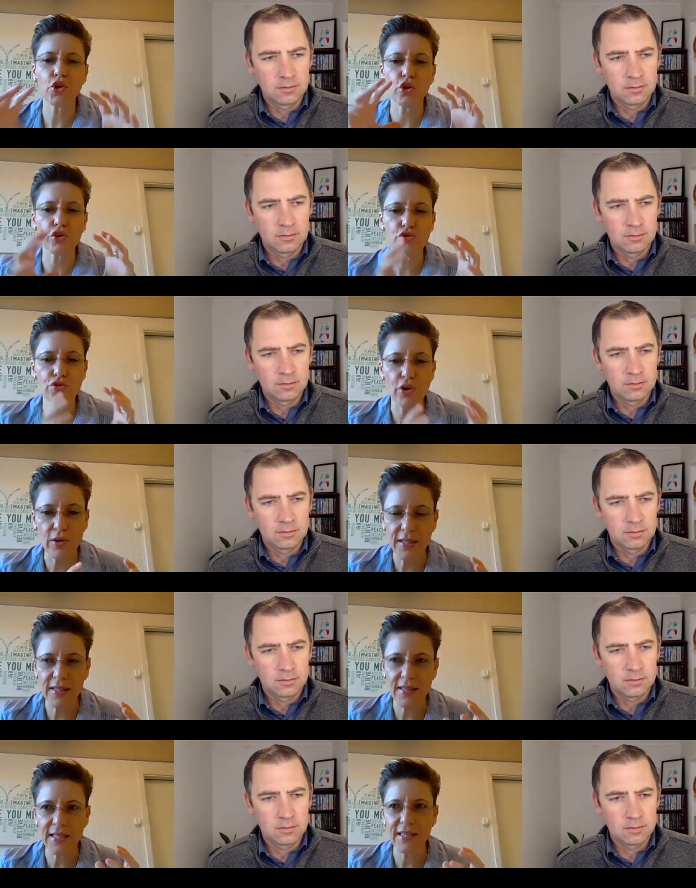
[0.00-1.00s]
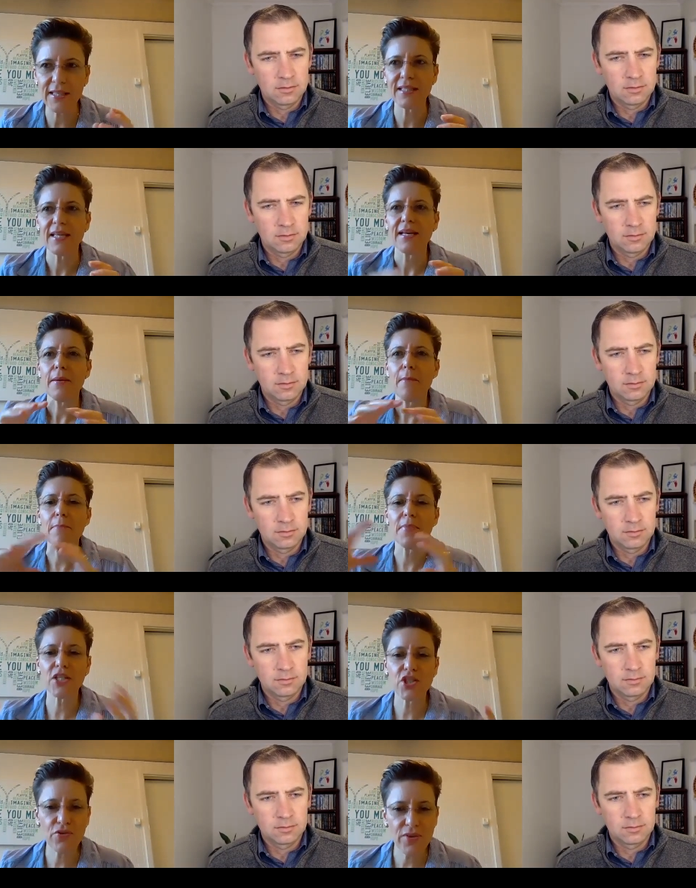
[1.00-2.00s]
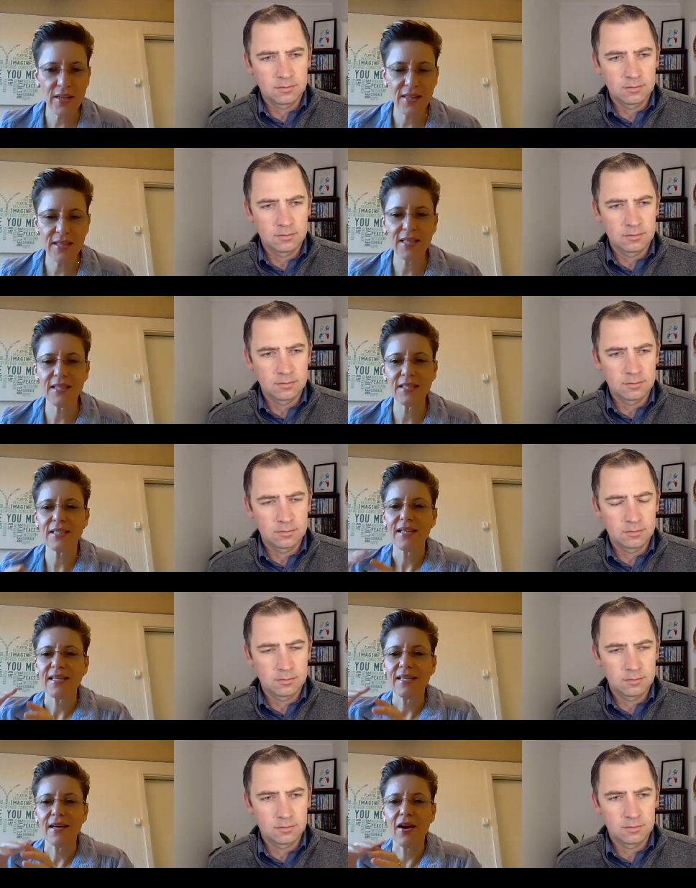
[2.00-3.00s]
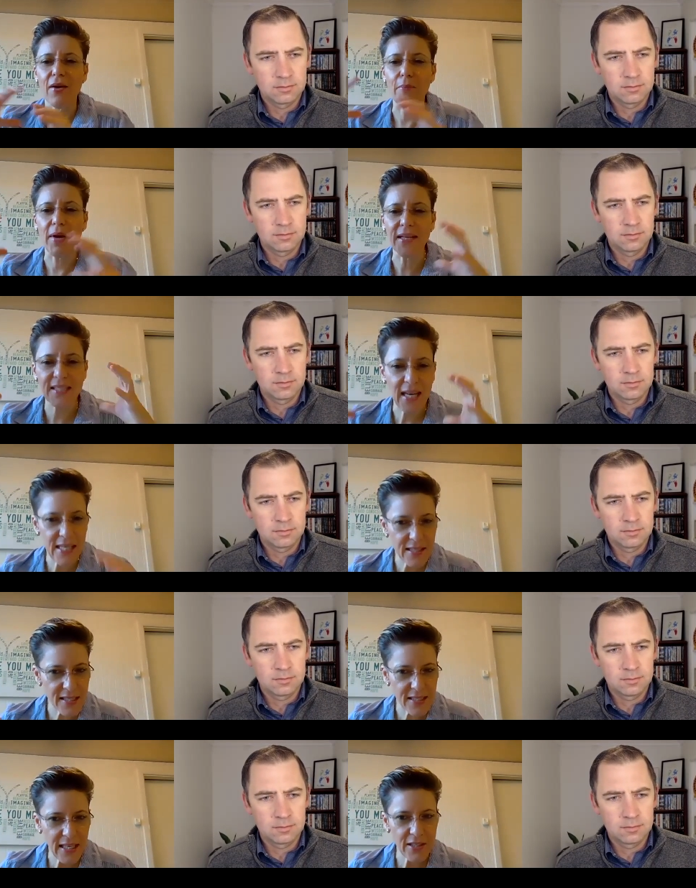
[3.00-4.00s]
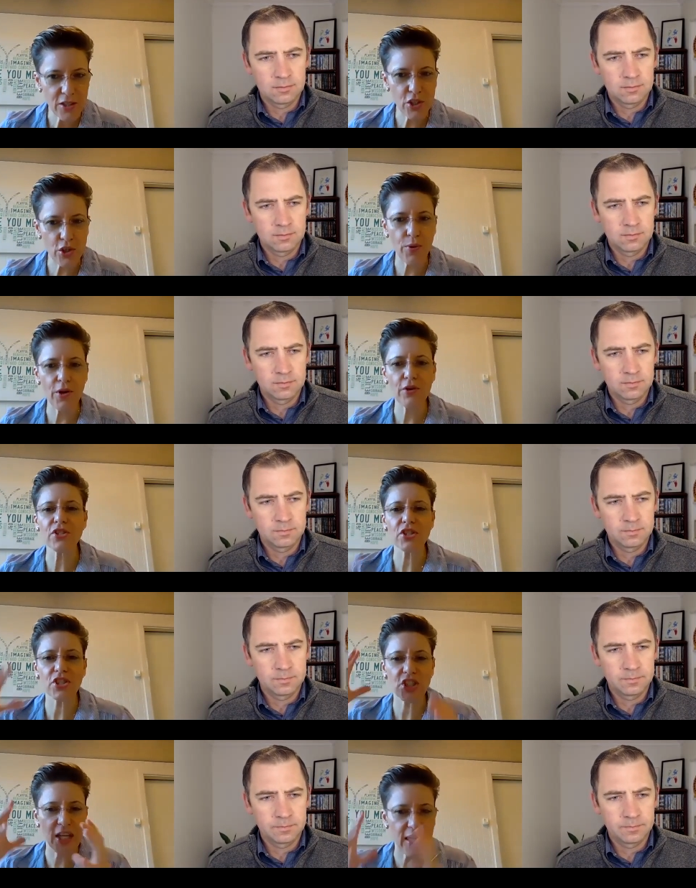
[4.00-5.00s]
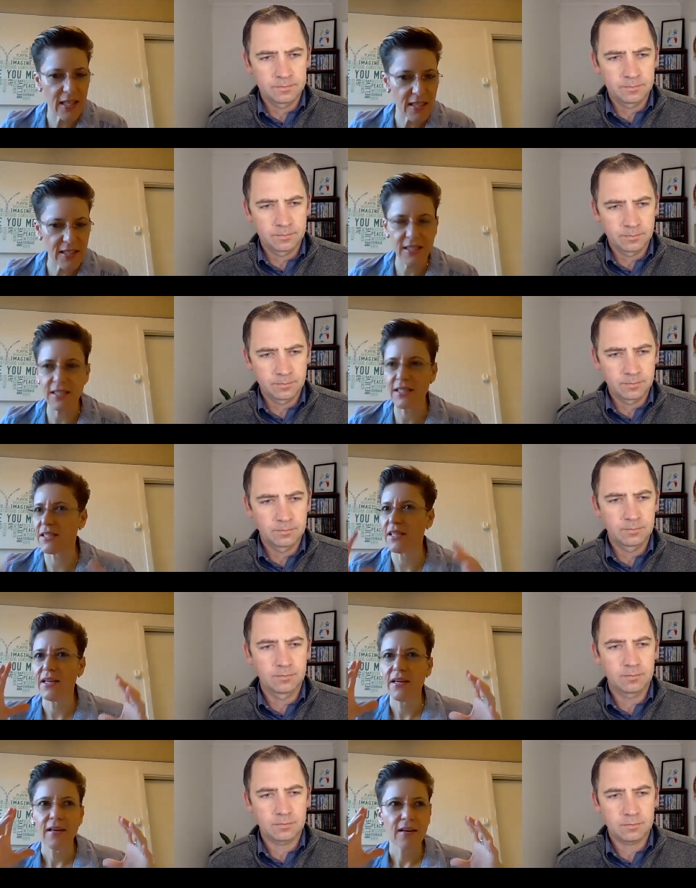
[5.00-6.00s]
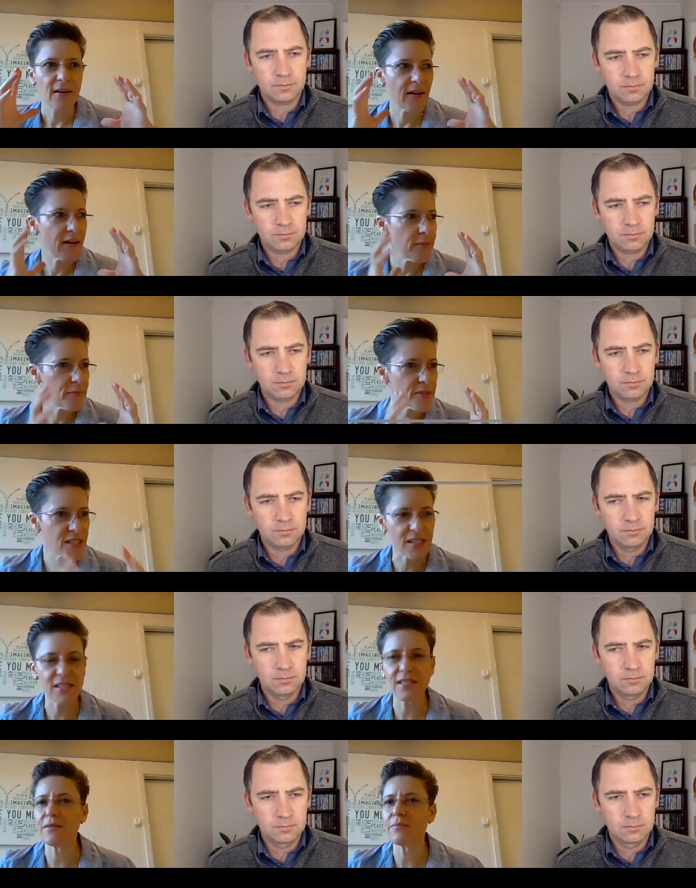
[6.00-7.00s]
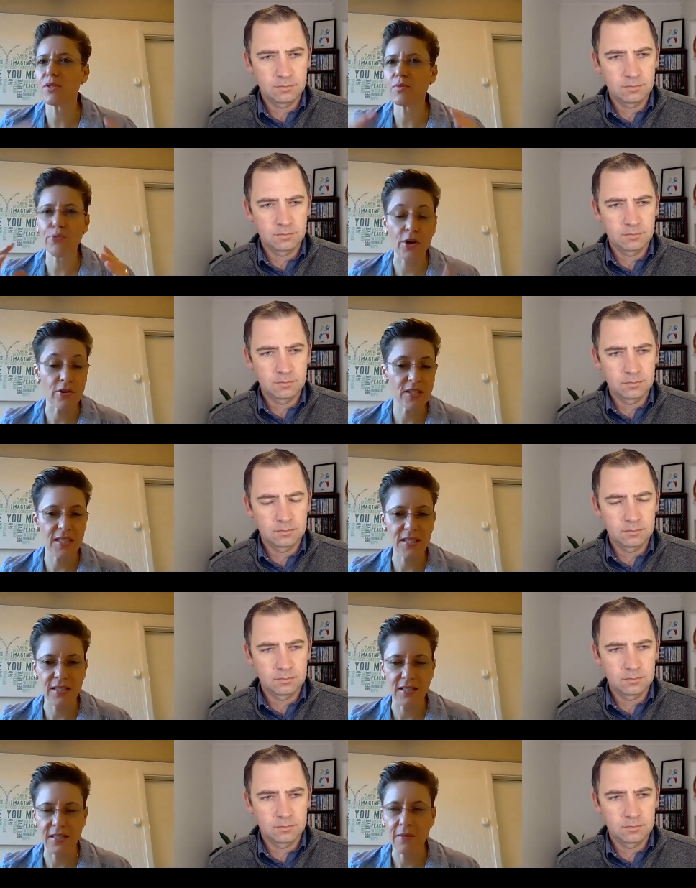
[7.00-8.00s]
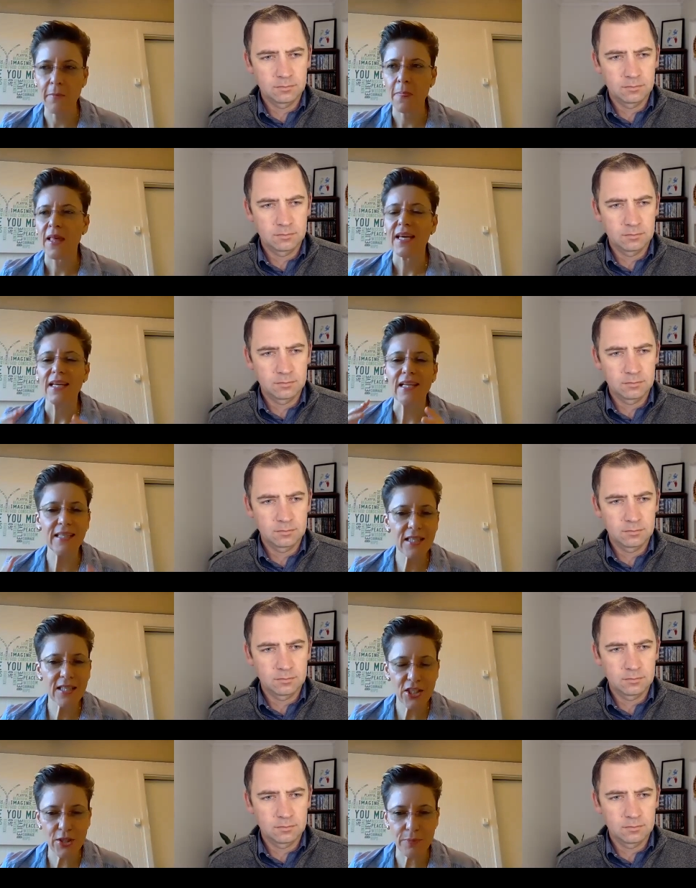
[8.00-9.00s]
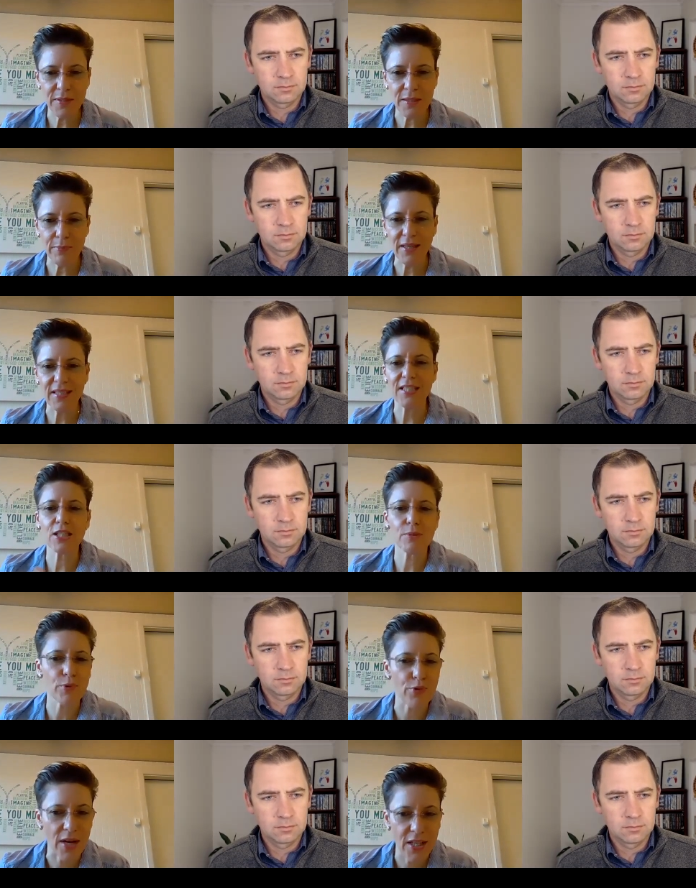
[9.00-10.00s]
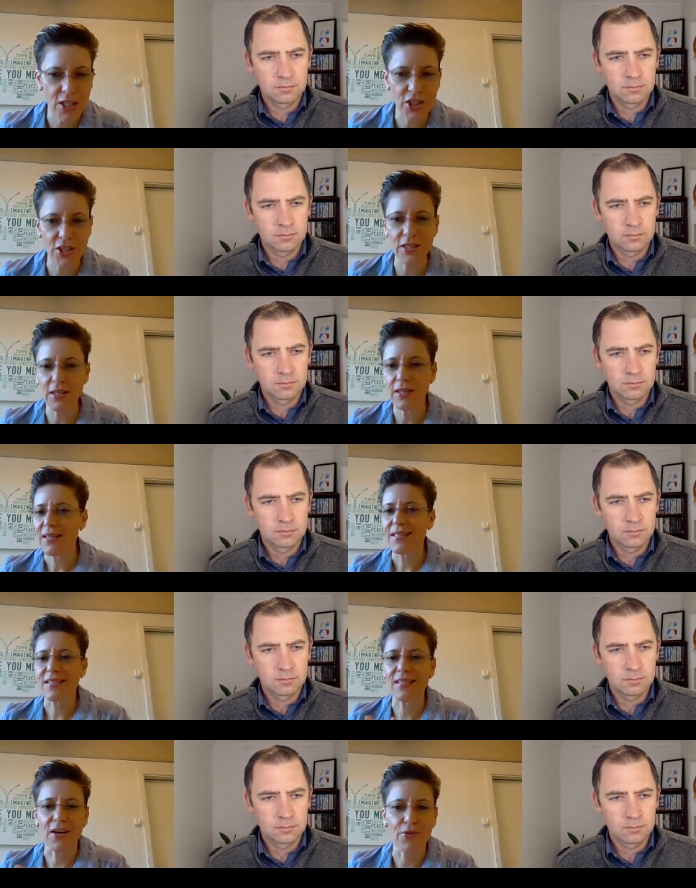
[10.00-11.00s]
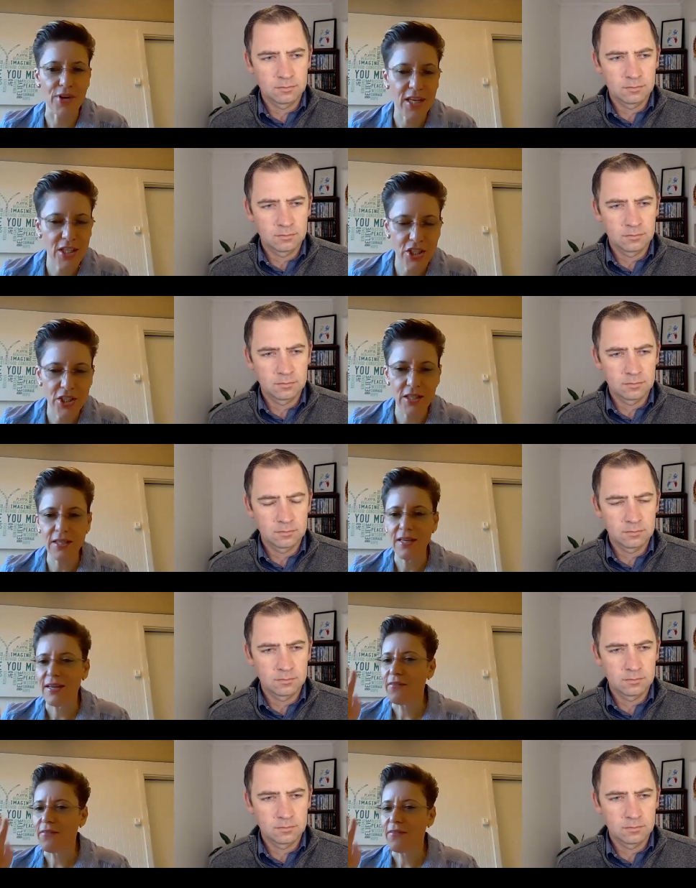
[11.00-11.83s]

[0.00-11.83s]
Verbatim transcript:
Speaker 1: controlling things, measuring things, maintaining the status quo, checklists, um, systems, processes. Leadership is about inspiration, direction,